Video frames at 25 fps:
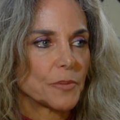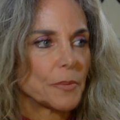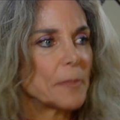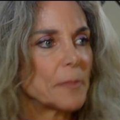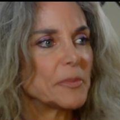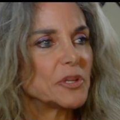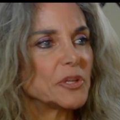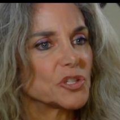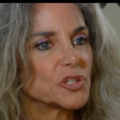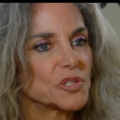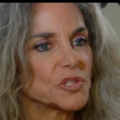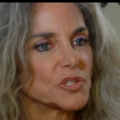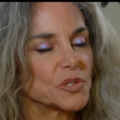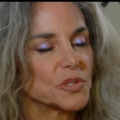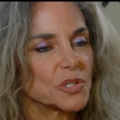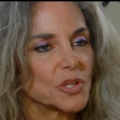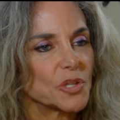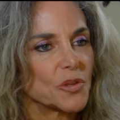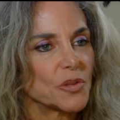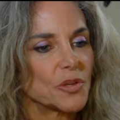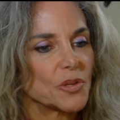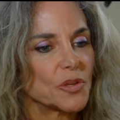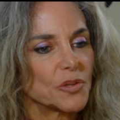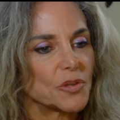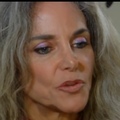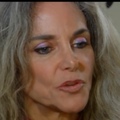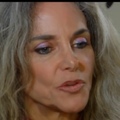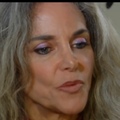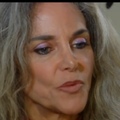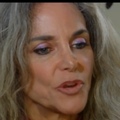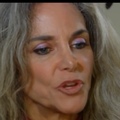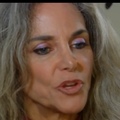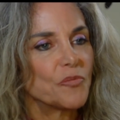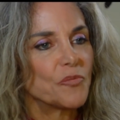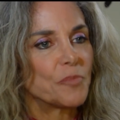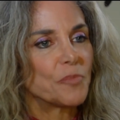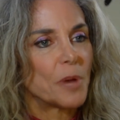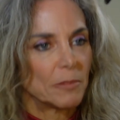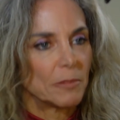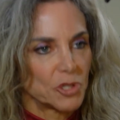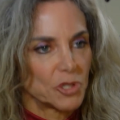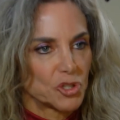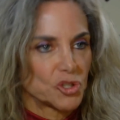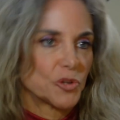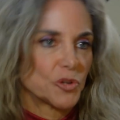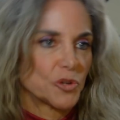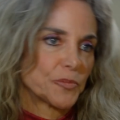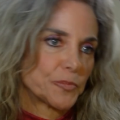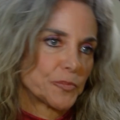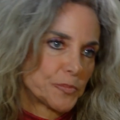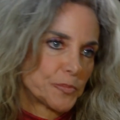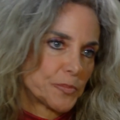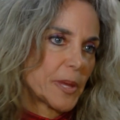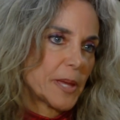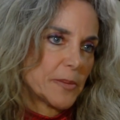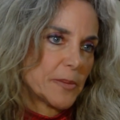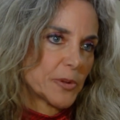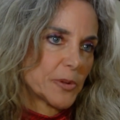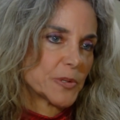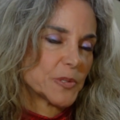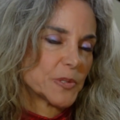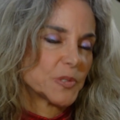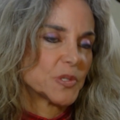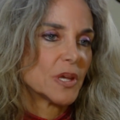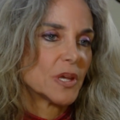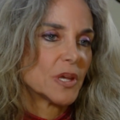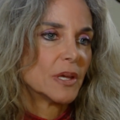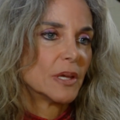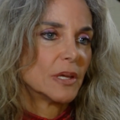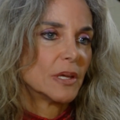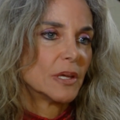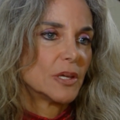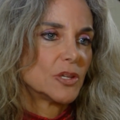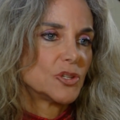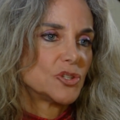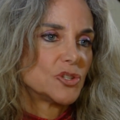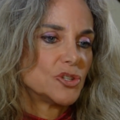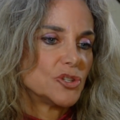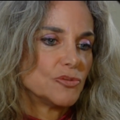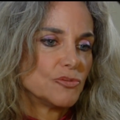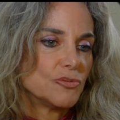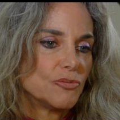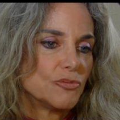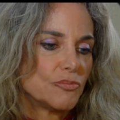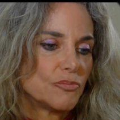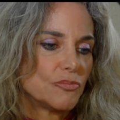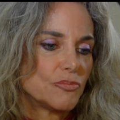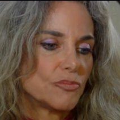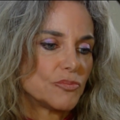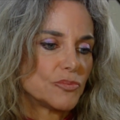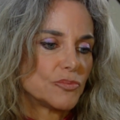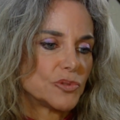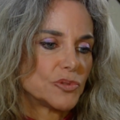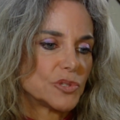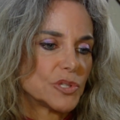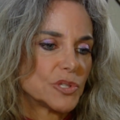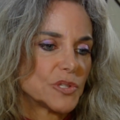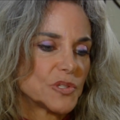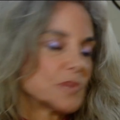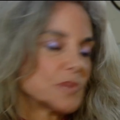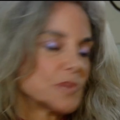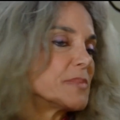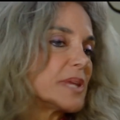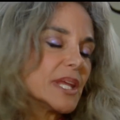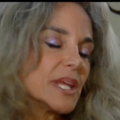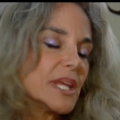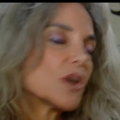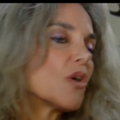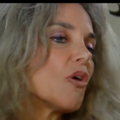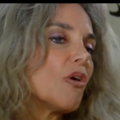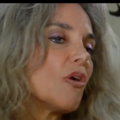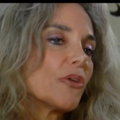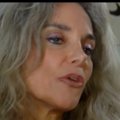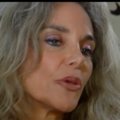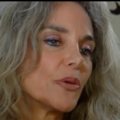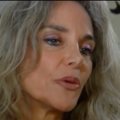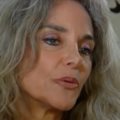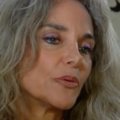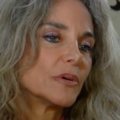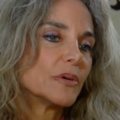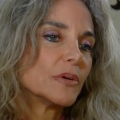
I mean, when you've published your papers, does the media call you